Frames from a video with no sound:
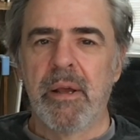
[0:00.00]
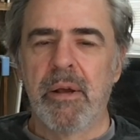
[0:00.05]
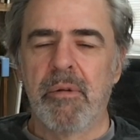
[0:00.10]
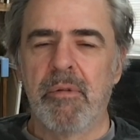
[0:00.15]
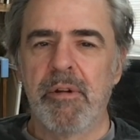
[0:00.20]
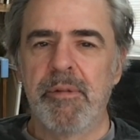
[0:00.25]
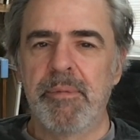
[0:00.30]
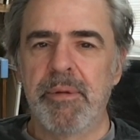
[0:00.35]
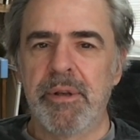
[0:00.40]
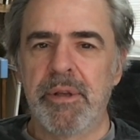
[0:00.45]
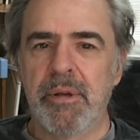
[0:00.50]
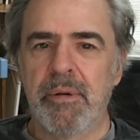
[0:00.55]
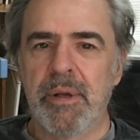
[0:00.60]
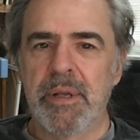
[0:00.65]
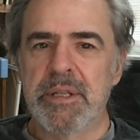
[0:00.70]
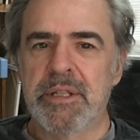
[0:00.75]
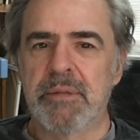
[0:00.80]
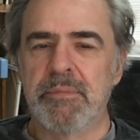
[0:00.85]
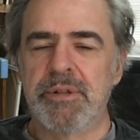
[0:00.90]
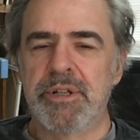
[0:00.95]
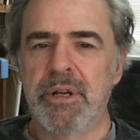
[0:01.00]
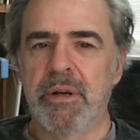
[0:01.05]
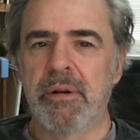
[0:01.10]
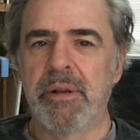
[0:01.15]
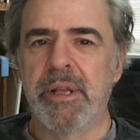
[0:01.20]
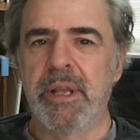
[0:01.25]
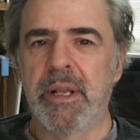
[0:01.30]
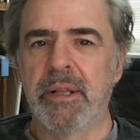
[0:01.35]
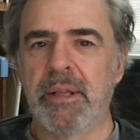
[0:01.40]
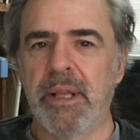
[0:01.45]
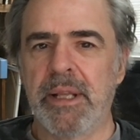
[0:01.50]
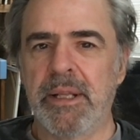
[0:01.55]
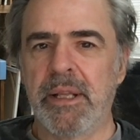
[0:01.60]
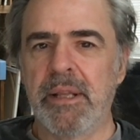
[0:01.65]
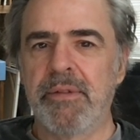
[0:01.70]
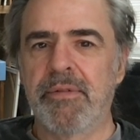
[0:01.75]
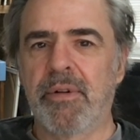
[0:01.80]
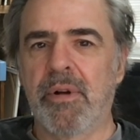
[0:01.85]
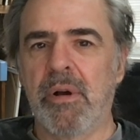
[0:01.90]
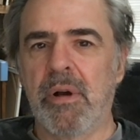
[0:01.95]
We've been doing some jurying lately
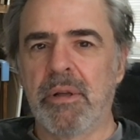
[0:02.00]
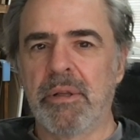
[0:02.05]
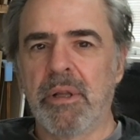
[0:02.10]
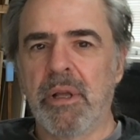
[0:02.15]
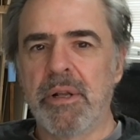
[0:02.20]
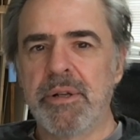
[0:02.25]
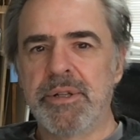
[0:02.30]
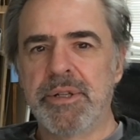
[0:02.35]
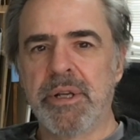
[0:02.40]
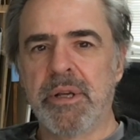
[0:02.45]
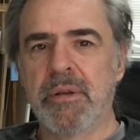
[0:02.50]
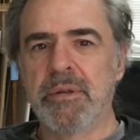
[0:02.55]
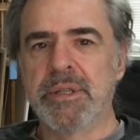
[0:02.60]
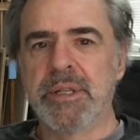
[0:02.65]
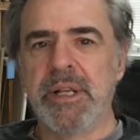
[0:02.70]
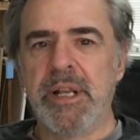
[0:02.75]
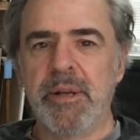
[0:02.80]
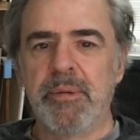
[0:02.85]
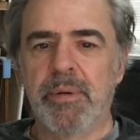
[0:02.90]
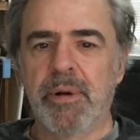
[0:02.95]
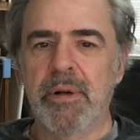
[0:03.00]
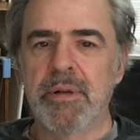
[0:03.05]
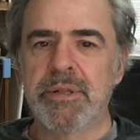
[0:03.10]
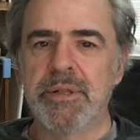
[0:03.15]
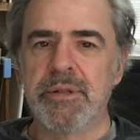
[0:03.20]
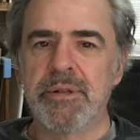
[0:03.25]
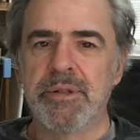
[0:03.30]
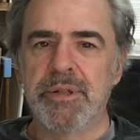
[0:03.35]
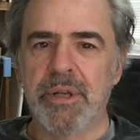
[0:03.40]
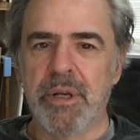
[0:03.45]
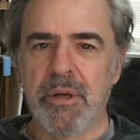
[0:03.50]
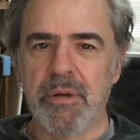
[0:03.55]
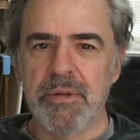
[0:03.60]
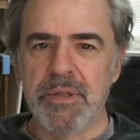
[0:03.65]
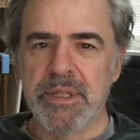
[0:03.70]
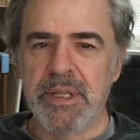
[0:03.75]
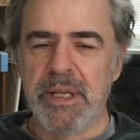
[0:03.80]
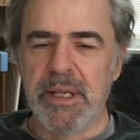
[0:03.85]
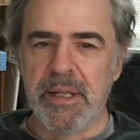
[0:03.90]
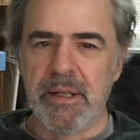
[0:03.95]
for online shows and in-person
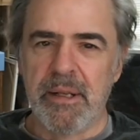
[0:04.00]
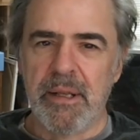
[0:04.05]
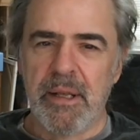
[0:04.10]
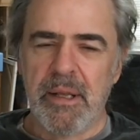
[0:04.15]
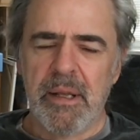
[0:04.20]
shows, and